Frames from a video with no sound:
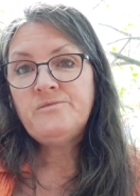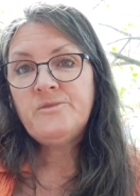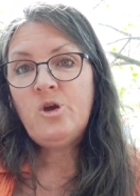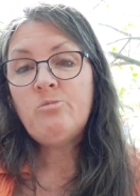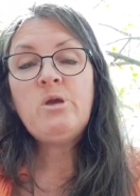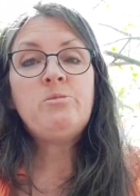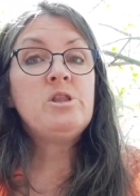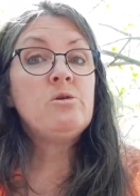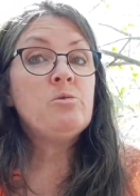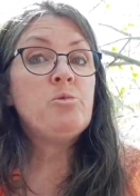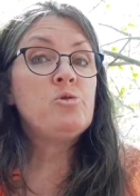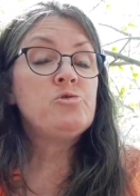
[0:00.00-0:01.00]
Or maybe they
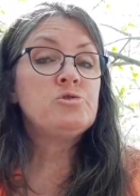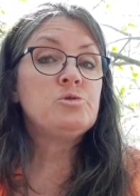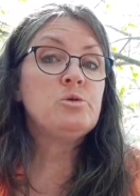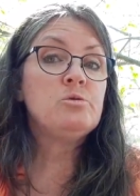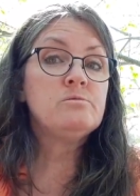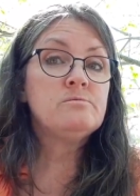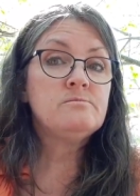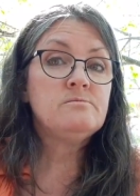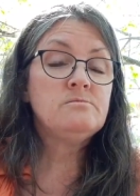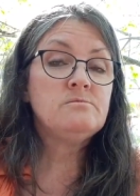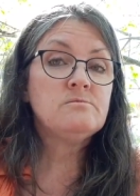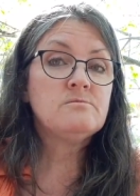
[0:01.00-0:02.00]
were both true.
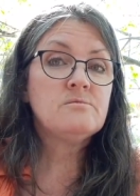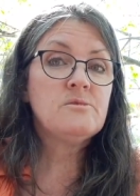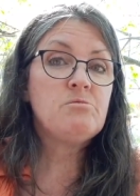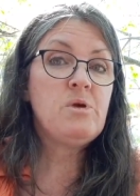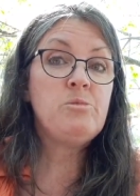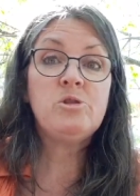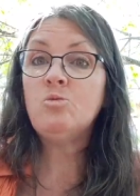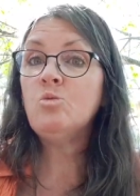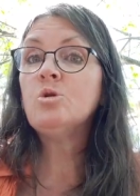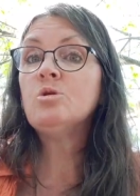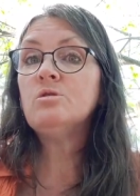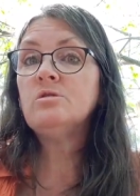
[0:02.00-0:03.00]
Maybe the
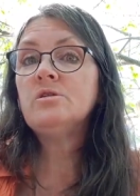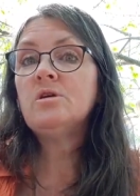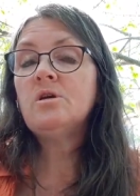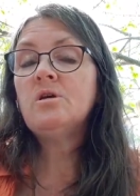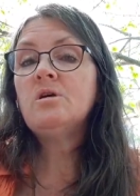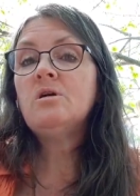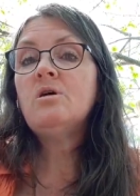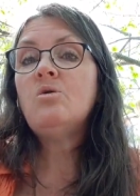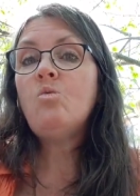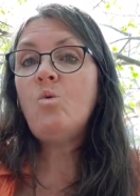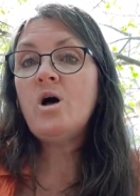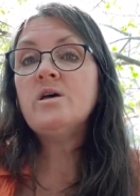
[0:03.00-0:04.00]
world
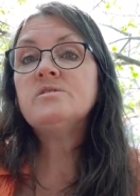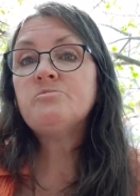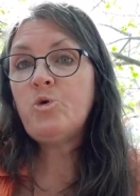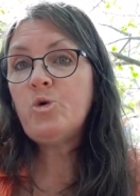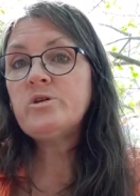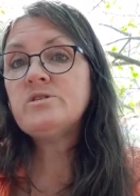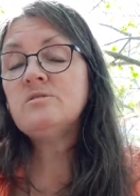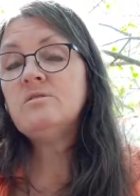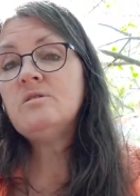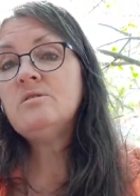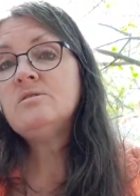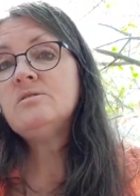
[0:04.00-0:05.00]
was poisoned.
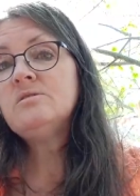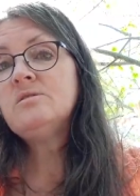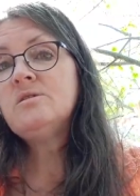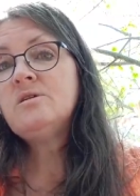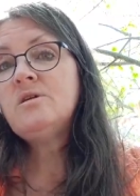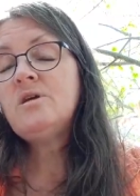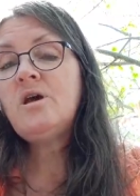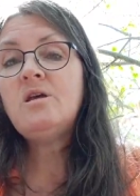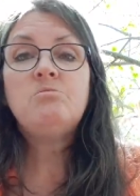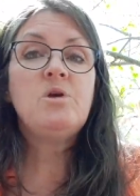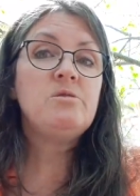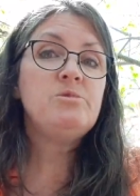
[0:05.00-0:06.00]

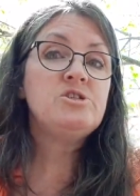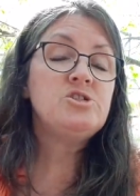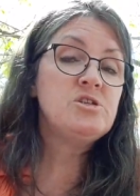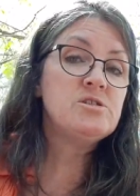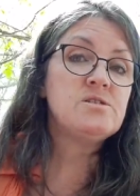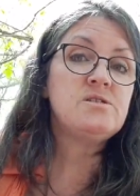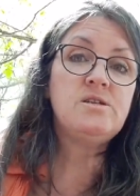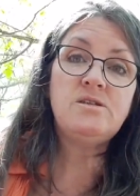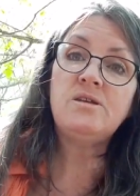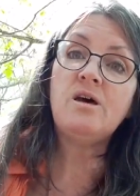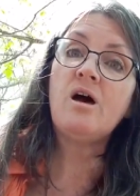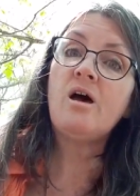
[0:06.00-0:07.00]
And maybe Jesus did
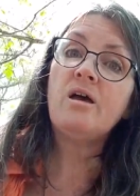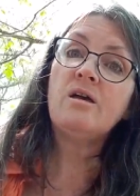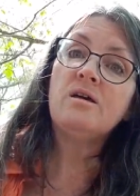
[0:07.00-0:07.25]
die